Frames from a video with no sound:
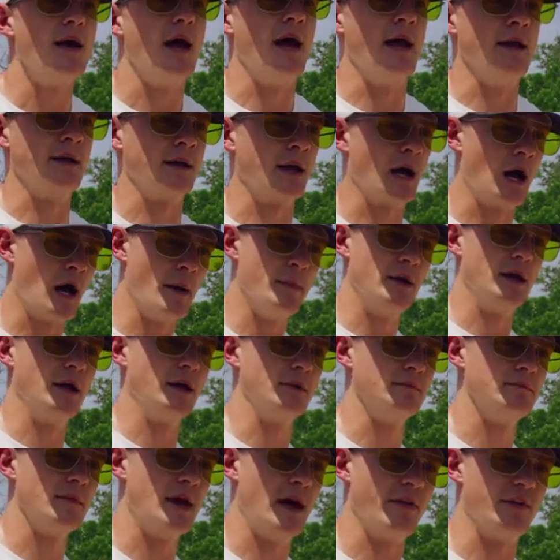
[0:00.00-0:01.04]
And
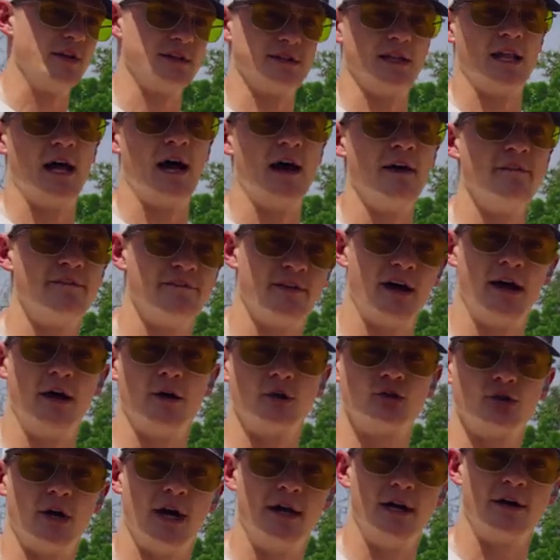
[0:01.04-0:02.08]
coming at this live fire
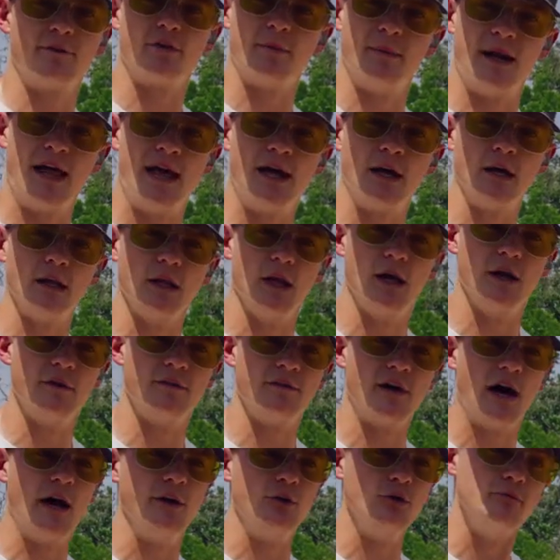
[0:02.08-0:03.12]
training from an angle
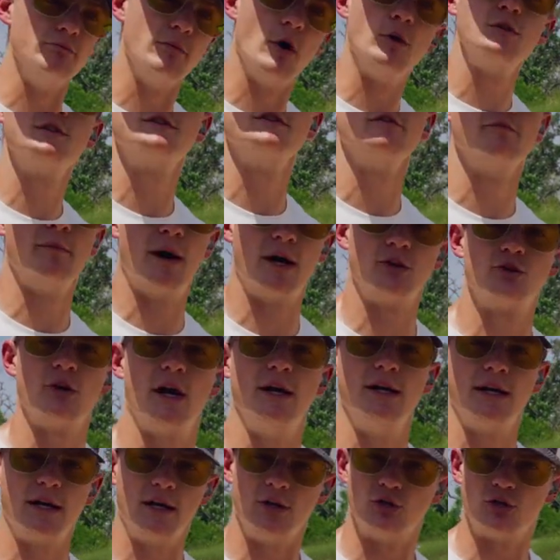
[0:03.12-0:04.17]
of I do most of my
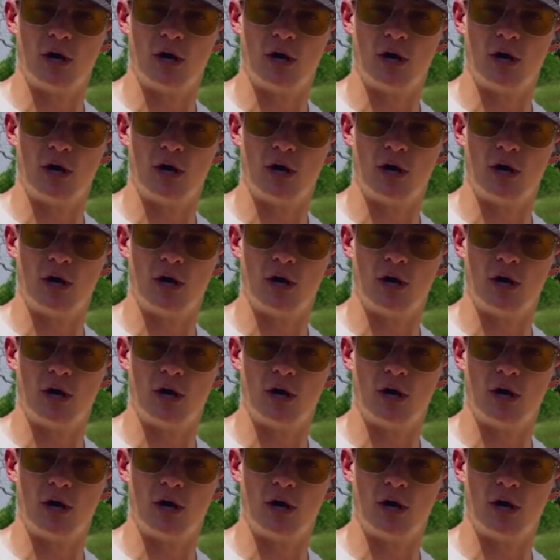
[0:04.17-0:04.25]
training in